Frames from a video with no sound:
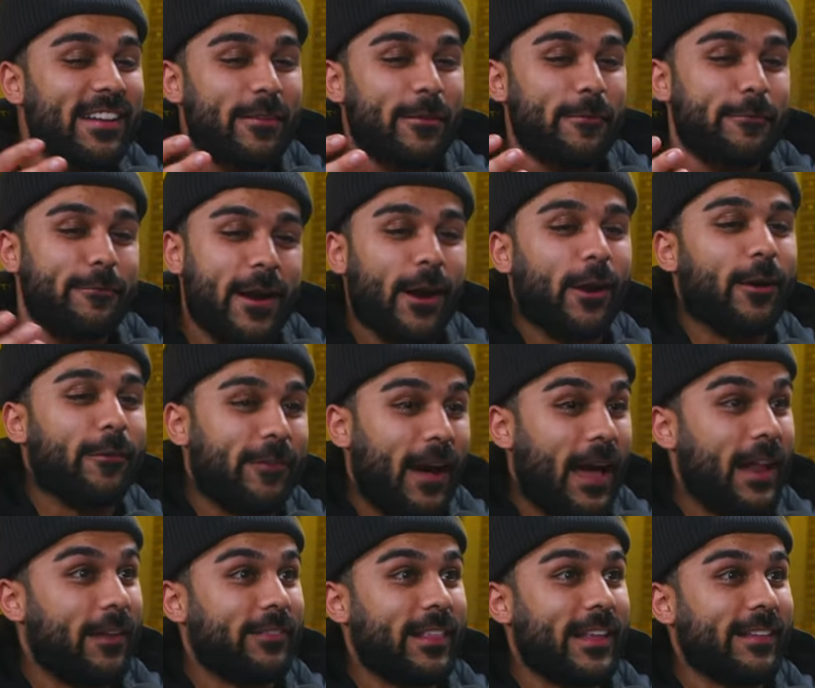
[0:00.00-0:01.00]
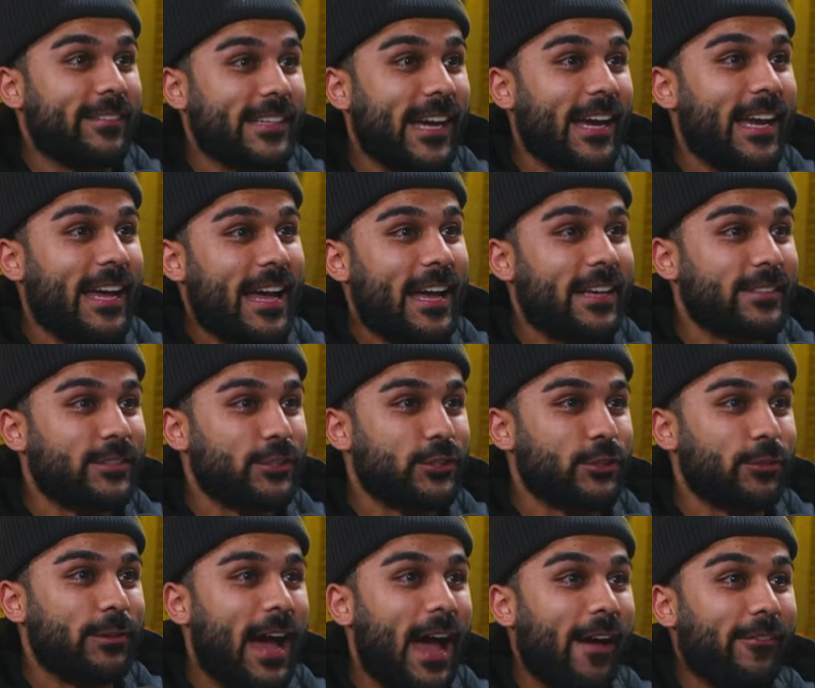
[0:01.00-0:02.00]
even verified if this guy has a
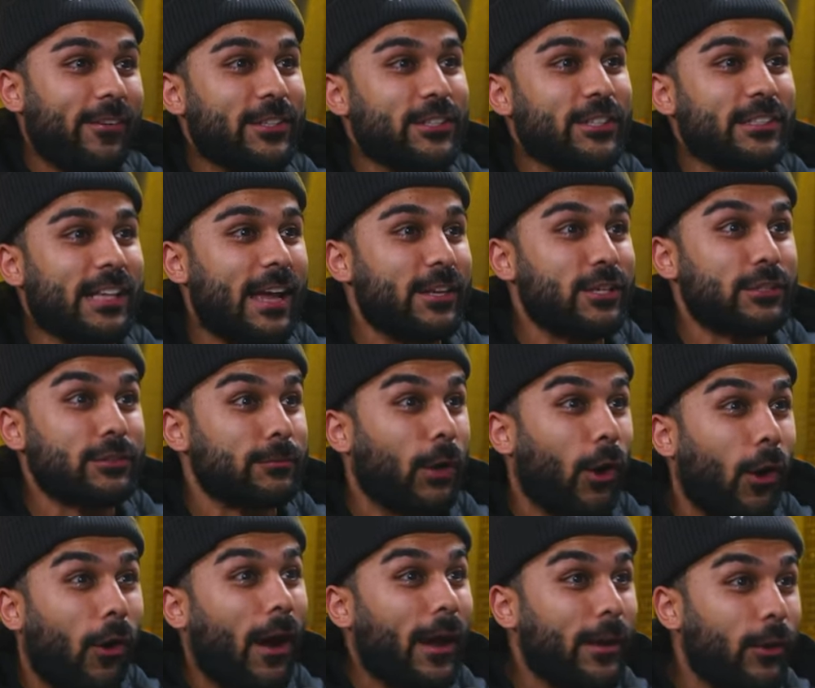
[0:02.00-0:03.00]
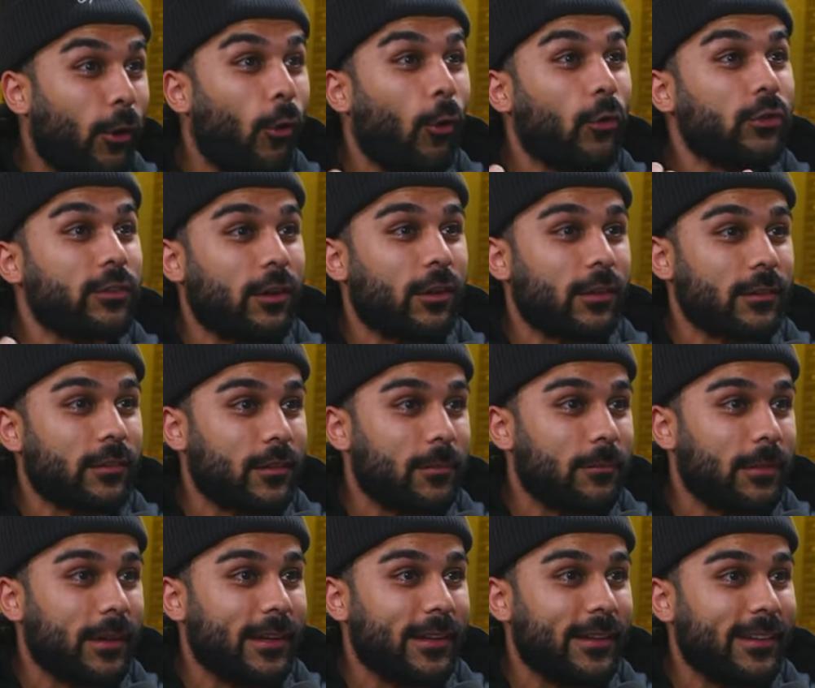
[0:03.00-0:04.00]
giraffe. He just I just call I cold called
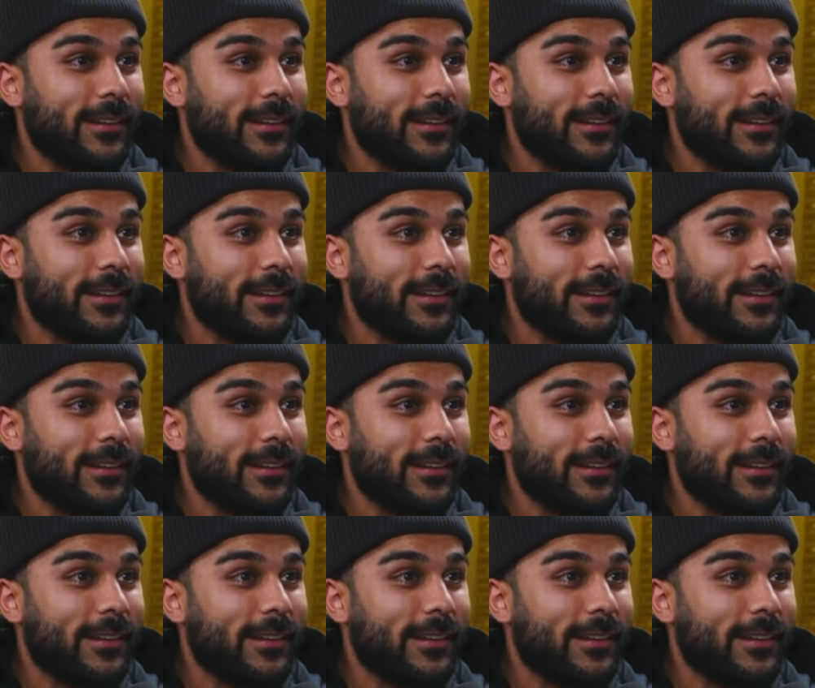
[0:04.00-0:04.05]
somebody.